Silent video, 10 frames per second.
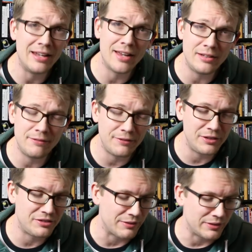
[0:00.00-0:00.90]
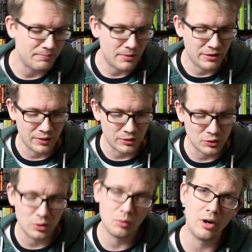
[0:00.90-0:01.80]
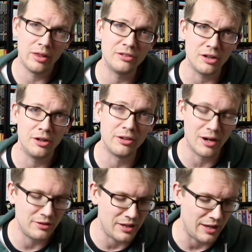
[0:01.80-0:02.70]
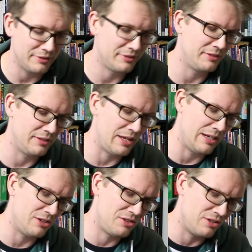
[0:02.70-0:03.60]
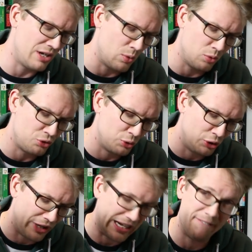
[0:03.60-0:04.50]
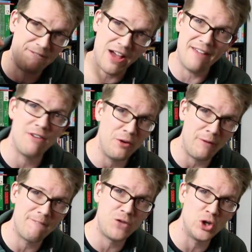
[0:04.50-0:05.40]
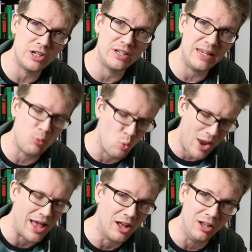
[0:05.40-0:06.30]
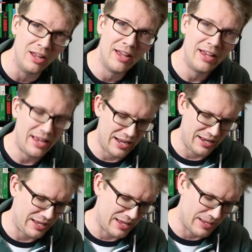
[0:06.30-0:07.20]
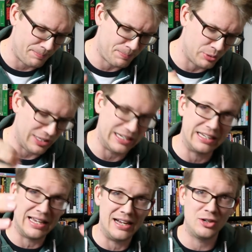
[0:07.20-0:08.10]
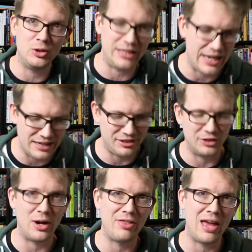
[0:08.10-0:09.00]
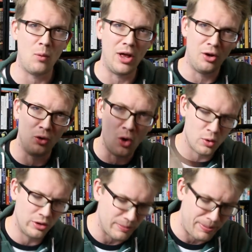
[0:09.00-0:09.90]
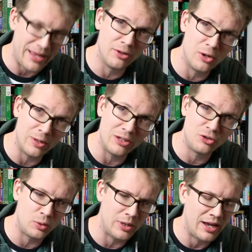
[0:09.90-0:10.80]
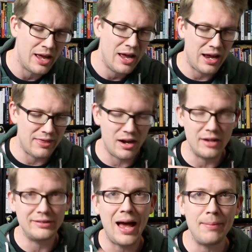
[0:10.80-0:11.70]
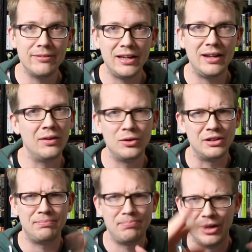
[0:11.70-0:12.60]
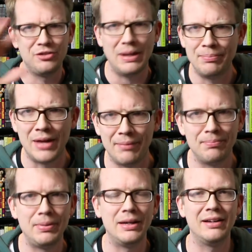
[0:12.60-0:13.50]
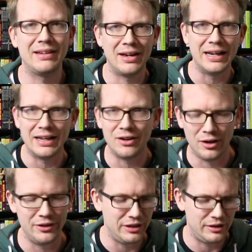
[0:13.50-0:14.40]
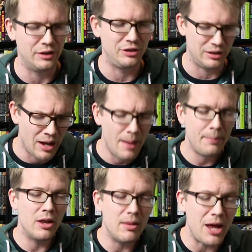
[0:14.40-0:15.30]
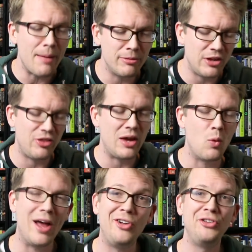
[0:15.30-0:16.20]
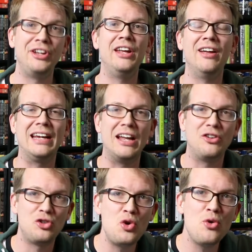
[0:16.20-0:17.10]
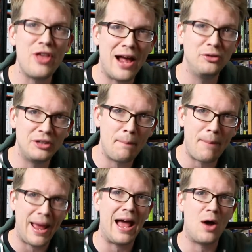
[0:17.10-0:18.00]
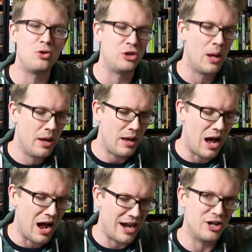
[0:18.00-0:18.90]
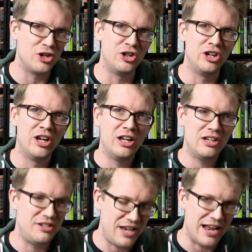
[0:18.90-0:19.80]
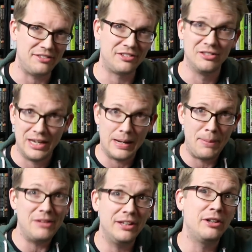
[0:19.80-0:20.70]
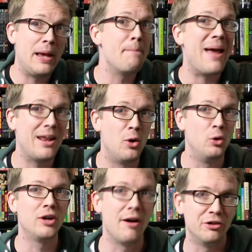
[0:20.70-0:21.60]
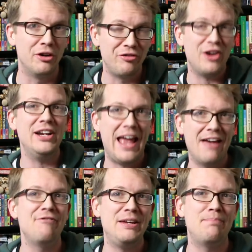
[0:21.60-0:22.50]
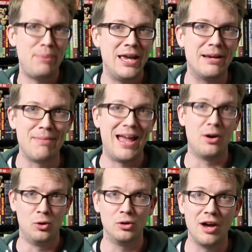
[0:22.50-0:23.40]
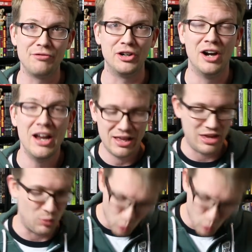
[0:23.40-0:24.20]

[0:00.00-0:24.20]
In 1957, they were doing one of these underground tests. They uh, drilled like a 500 foot deep well and uh, put like a concrete casing around that well, lowered the payload into it, and then on top of it, there was a bunch, I'm not getting into all the details here, but on the top of it, they welded it like a 2,000 pound iron disc, like a, basically a manhole cover, a very heavy, big manhole cover. they